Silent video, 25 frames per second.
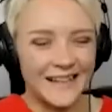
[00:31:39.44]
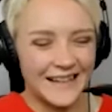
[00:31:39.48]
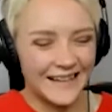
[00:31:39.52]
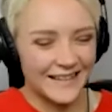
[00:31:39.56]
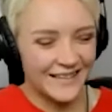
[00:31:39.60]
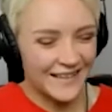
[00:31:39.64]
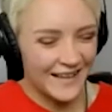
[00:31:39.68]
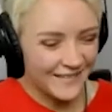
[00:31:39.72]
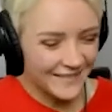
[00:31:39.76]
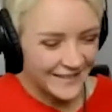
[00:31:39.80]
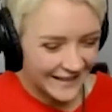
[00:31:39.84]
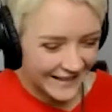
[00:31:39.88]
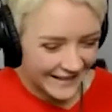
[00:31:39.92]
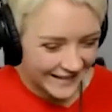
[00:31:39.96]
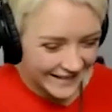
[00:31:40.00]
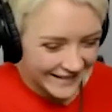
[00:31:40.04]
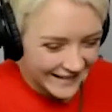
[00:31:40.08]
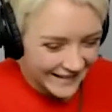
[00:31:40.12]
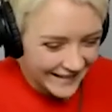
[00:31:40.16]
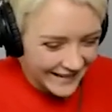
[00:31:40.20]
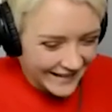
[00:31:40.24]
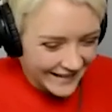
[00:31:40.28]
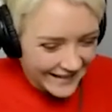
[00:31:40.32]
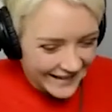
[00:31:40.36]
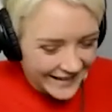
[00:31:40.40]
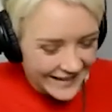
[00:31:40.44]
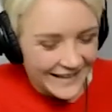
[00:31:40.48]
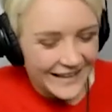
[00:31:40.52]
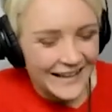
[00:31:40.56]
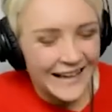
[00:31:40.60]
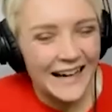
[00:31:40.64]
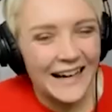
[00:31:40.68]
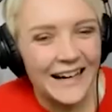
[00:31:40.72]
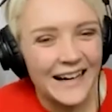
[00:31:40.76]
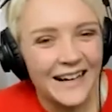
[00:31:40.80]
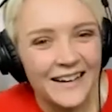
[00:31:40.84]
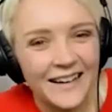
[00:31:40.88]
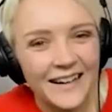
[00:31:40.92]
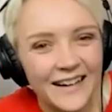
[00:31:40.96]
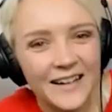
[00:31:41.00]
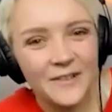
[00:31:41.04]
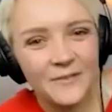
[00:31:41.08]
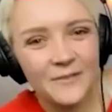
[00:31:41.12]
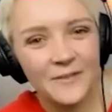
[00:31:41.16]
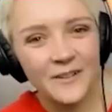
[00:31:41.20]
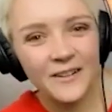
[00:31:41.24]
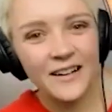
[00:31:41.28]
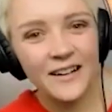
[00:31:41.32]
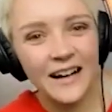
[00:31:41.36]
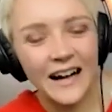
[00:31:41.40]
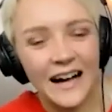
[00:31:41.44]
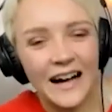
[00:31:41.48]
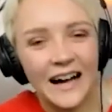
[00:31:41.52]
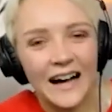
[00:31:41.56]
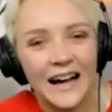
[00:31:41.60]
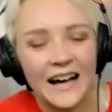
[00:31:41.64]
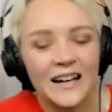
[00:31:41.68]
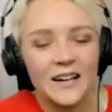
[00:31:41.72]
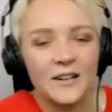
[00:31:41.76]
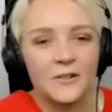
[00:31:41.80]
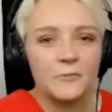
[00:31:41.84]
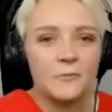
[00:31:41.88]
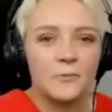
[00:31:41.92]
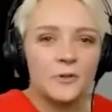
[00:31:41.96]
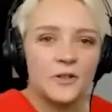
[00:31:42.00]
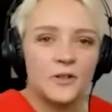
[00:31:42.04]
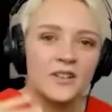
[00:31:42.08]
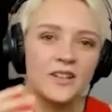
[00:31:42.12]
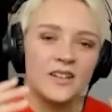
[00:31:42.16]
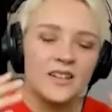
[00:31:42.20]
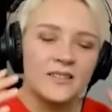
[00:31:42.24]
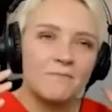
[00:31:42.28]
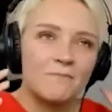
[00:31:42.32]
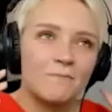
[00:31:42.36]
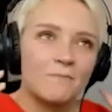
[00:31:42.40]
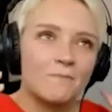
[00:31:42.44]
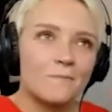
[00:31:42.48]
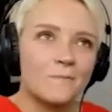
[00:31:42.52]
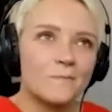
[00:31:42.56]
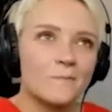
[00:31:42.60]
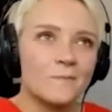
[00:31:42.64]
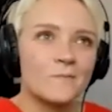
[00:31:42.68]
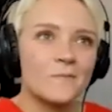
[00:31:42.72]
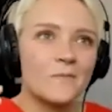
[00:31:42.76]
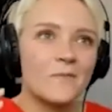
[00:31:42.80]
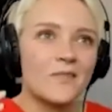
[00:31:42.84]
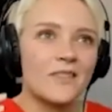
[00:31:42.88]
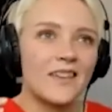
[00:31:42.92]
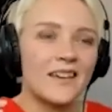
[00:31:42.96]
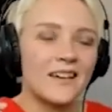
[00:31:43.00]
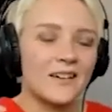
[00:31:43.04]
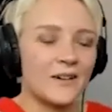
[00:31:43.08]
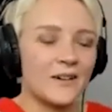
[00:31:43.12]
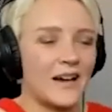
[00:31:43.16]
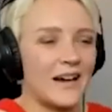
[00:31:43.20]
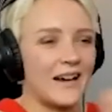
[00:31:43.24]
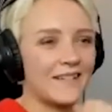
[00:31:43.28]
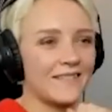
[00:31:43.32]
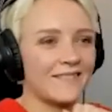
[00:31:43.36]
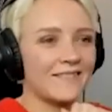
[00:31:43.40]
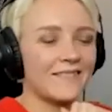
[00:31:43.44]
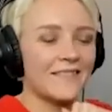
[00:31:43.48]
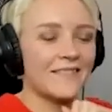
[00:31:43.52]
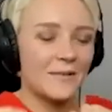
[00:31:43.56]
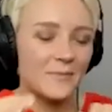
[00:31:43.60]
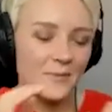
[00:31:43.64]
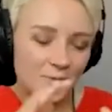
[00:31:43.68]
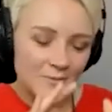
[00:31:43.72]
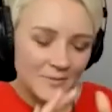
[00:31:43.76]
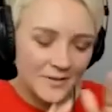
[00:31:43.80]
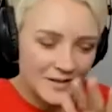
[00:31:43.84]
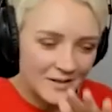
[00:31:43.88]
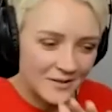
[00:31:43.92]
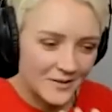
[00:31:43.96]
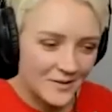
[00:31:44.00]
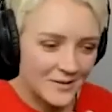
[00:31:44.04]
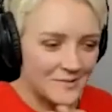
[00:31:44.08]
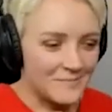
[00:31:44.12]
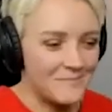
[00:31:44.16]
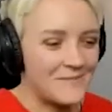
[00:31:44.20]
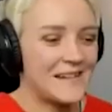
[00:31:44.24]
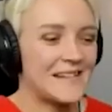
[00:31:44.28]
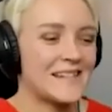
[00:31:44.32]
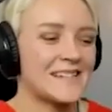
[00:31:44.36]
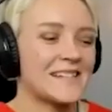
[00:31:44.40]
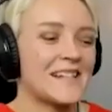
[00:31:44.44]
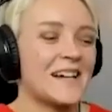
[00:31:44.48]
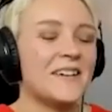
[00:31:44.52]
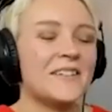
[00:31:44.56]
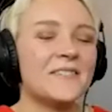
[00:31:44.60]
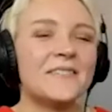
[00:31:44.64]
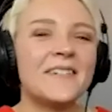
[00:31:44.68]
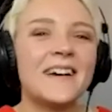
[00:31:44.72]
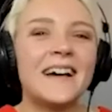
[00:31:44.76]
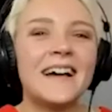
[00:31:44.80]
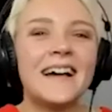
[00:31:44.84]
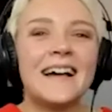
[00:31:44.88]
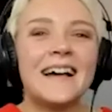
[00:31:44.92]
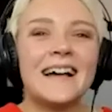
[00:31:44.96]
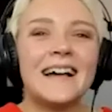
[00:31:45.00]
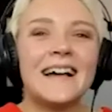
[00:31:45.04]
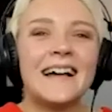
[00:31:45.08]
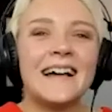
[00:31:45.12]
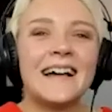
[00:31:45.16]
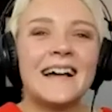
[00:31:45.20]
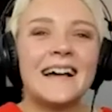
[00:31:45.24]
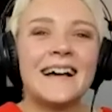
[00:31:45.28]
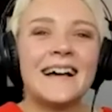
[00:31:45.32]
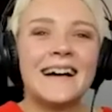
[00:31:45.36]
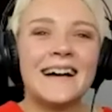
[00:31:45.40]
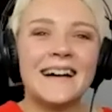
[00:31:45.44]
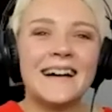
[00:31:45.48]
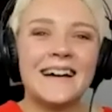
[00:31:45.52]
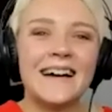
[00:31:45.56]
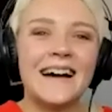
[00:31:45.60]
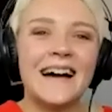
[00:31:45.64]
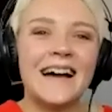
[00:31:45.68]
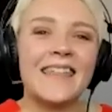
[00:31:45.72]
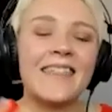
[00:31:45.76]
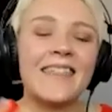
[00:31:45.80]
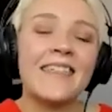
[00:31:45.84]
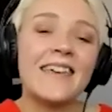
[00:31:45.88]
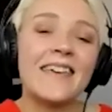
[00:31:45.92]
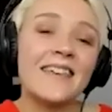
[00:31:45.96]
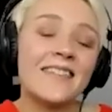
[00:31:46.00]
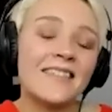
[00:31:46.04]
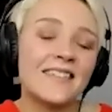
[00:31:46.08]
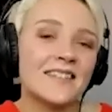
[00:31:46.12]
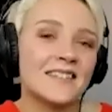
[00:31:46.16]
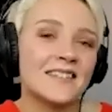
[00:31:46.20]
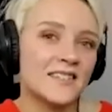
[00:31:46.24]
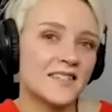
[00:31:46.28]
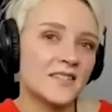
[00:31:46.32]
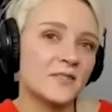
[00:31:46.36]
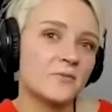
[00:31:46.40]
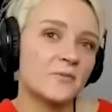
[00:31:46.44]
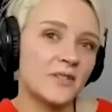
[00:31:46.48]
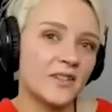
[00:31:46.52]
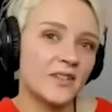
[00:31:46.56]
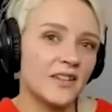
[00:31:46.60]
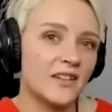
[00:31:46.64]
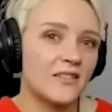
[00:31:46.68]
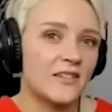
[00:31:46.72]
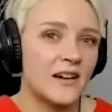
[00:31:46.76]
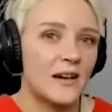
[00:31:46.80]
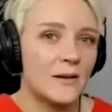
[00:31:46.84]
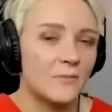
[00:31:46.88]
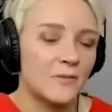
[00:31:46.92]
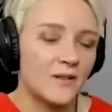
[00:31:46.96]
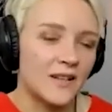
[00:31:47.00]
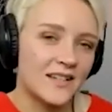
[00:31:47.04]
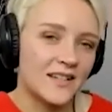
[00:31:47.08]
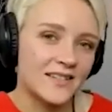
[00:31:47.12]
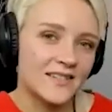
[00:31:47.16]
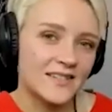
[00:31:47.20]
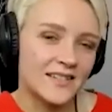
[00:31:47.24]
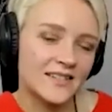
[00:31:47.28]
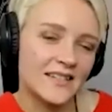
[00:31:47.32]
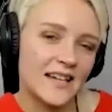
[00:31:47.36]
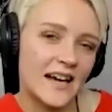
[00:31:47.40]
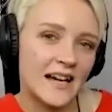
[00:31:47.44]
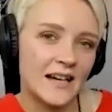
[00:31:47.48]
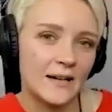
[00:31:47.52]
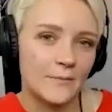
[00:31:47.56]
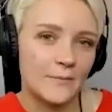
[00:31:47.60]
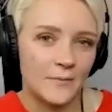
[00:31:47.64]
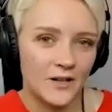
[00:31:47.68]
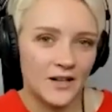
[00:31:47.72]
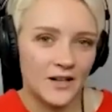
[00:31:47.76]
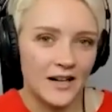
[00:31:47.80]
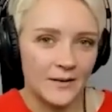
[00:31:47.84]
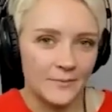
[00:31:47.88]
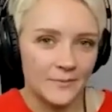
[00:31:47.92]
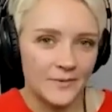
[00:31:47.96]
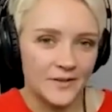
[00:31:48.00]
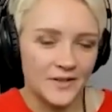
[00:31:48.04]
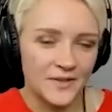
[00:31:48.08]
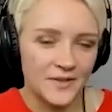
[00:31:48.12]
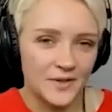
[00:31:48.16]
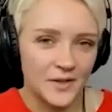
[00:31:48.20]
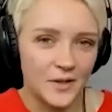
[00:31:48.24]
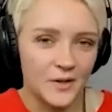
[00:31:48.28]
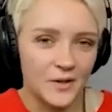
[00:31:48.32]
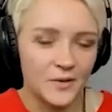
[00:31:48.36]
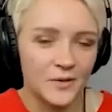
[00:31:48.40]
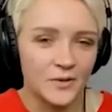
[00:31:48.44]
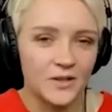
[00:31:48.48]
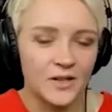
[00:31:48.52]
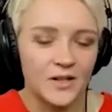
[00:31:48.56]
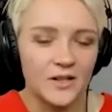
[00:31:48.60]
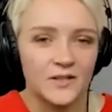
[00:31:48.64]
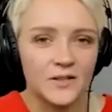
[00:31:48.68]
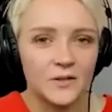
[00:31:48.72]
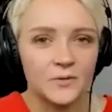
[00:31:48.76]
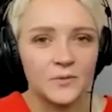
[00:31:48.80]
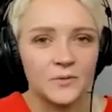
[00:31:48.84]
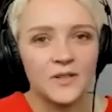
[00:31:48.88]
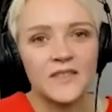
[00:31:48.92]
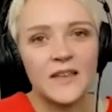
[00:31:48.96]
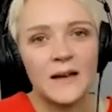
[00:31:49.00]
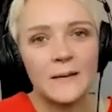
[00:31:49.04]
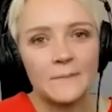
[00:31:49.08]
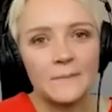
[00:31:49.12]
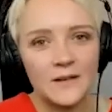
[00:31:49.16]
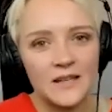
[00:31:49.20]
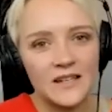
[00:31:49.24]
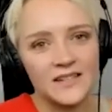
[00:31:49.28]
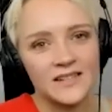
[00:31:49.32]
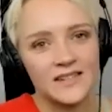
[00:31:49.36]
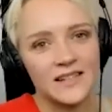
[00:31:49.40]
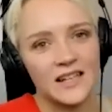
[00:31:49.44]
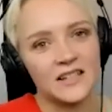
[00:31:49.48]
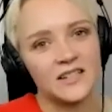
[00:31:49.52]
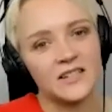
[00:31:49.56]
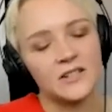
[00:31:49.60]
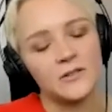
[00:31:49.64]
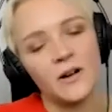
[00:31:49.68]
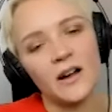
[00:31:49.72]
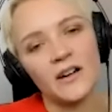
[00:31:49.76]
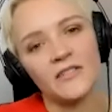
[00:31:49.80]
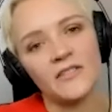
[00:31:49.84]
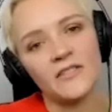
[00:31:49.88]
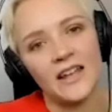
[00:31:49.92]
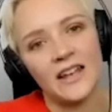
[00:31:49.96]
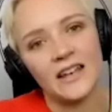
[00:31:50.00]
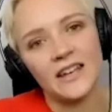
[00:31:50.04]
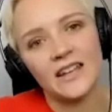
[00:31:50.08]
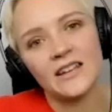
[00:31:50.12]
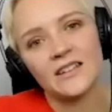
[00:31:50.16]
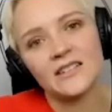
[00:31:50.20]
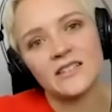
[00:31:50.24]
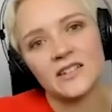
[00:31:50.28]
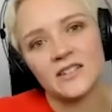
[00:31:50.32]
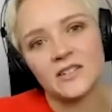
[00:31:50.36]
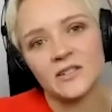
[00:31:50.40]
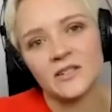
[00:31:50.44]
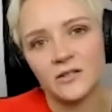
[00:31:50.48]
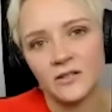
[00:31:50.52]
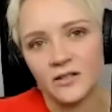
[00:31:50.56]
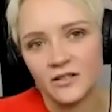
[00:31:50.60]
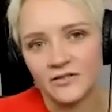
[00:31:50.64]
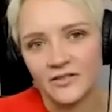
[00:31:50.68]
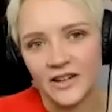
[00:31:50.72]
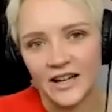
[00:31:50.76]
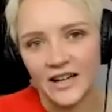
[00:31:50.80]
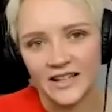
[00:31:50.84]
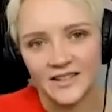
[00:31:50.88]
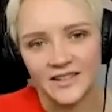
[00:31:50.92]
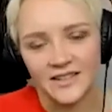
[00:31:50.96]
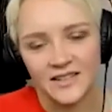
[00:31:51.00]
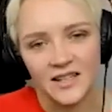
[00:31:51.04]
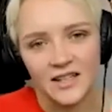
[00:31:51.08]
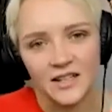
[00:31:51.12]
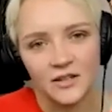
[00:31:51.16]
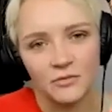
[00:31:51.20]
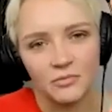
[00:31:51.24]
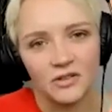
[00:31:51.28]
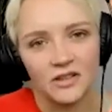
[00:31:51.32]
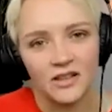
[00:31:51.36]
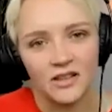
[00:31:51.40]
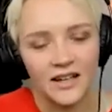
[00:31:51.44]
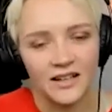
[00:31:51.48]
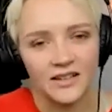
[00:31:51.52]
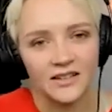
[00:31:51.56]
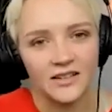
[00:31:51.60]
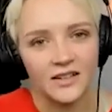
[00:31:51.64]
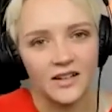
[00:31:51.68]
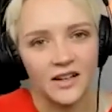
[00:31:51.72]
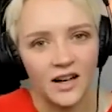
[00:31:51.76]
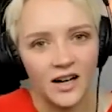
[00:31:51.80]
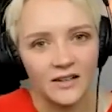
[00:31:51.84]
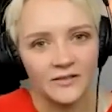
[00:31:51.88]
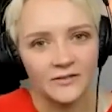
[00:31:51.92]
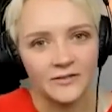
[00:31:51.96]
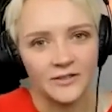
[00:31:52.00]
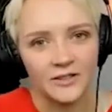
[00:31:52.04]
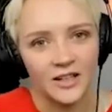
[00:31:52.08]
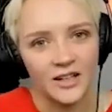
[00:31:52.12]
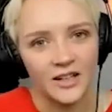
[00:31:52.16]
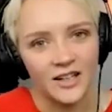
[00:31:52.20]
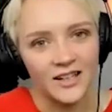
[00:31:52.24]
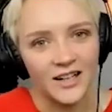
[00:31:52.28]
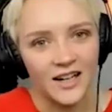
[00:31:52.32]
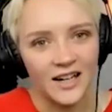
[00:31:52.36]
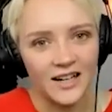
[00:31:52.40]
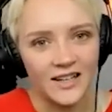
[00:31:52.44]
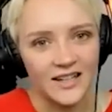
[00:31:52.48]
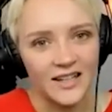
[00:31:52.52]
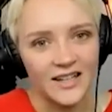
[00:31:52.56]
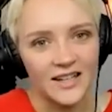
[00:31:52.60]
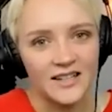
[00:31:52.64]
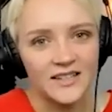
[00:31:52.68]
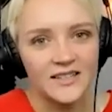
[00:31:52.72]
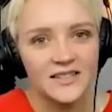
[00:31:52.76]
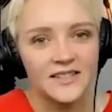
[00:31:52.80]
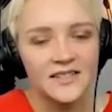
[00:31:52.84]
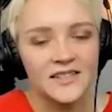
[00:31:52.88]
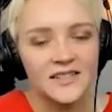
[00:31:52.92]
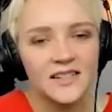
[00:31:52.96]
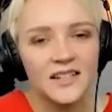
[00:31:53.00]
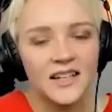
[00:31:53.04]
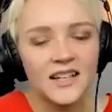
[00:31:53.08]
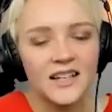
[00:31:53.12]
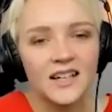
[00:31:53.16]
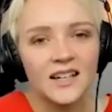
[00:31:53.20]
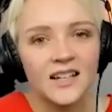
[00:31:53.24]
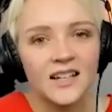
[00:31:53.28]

I love it. All right. Well, with okay, let me reorient myself. All right, I think this is a really great place to tie up our episode. So, with that being said, do you have any additional advice that you would like to offer our audience?